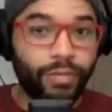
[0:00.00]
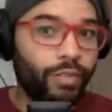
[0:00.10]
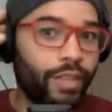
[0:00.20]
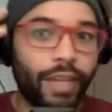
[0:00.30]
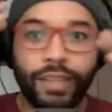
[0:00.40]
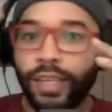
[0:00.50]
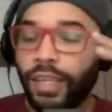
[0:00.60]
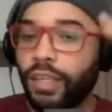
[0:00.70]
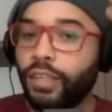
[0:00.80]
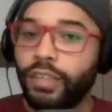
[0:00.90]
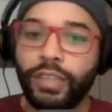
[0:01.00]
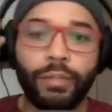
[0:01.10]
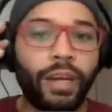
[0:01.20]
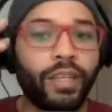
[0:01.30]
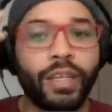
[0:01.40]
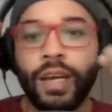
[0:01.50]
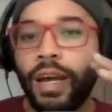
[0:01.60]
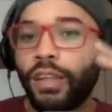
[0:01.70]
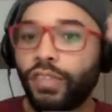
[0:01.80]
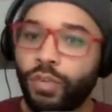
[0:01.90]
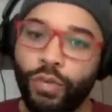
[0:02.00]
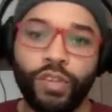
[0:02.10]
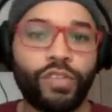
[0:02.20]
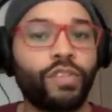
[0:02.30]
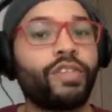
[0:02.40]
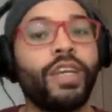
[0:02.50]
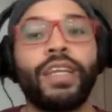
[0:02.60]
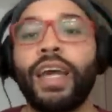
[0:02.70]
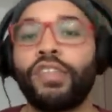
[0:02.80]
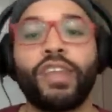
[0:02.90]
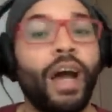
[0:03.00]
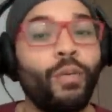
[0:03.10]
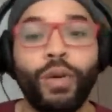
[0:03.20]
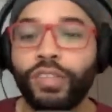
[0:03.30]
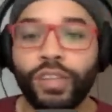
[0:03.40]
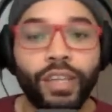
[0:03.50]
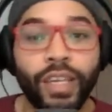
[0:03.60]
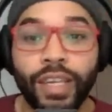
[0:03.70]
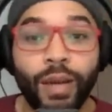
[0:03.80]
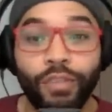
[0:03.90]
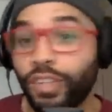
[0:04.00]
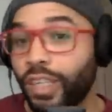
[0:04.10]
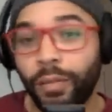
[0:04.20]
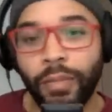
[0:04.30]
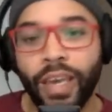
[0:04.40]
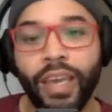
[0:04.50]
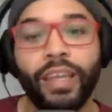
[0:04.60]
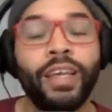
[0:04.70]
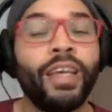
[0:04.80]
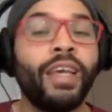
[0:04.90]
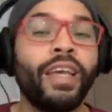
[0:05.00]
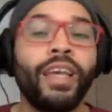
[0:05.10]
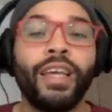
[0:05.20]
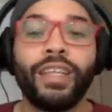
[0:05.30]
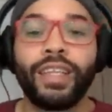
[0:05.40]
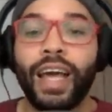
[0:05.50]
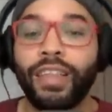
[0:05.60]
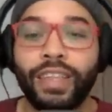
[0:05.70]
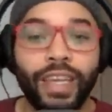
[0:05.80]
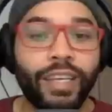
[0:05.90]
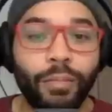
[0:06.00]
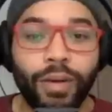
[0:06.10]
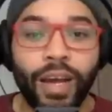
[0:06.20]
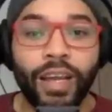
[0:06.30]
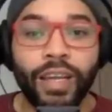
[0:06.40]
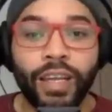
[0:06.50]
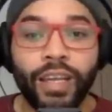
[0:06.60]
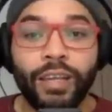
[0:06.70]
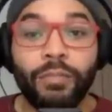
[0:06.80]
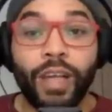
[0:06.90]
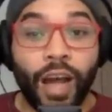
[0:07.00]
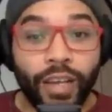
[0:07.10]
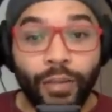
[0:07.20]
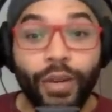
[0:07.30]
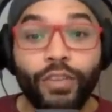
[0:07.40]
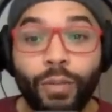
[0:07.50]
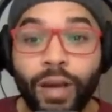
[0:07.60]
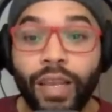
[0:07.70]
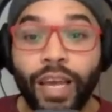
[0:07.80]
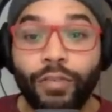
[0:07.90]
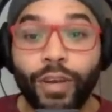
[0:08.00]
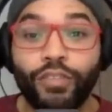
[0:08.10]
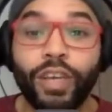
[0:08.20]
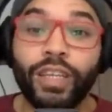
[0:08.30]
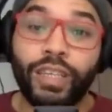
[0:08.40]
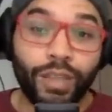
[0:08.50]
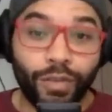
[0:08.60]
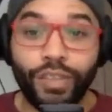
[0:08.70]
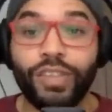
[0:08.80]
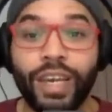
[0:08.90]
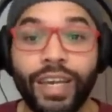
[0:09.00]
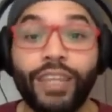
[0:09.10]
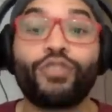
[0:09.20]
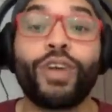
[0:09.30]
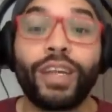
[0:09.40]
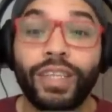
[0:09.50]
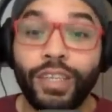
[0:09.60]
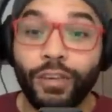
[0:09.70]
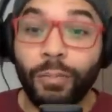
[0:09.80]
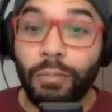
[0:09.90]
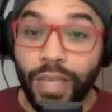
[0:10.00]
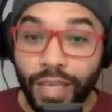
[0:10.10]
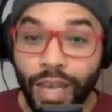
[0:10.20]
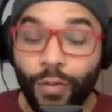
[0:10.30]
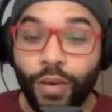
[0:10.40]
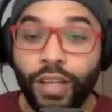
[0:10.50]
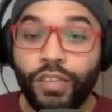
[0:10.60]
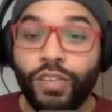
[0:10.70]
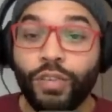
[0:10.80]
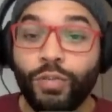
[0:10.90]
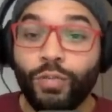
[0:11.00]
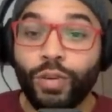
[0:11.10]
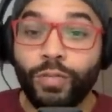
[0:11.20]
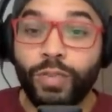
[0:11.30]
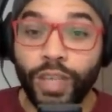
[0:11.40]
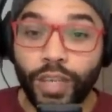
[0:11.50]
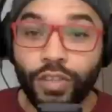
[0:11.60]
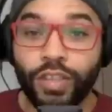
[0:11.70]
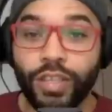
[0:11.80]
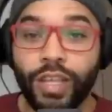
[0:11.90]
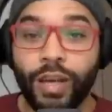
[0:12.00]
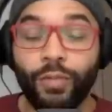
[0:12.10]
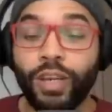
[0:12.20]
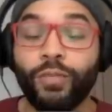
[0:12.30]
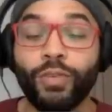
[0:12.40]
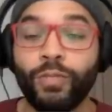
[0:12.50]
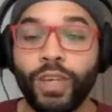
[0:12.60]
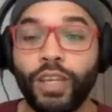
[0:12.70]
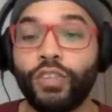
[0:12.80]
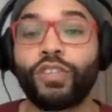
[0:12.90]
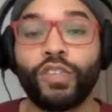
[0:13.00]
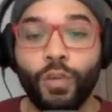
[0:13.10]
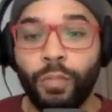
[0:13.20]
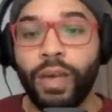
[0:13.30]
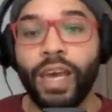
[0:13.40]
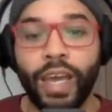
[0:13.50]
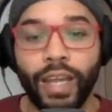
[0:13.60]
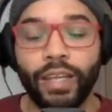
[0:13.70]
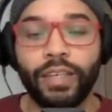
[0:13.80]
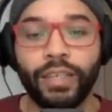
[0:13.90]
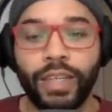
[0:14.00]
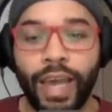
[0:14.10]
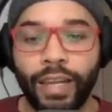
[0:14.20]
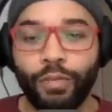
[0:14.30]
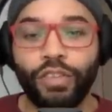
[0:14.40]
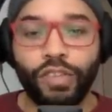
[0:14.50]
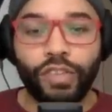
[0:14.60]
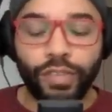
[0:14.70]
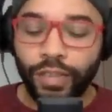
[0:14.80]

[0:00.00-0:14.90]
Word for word: you're not thinking clearly about the consequences, and that's I wasn't thinking. I was a young man, yeah, not thinking about. I'm getting ready to throw my life away trying to kill this guy that tried to kill me. I wanted to revenge. I wanted revenge so bad that it was just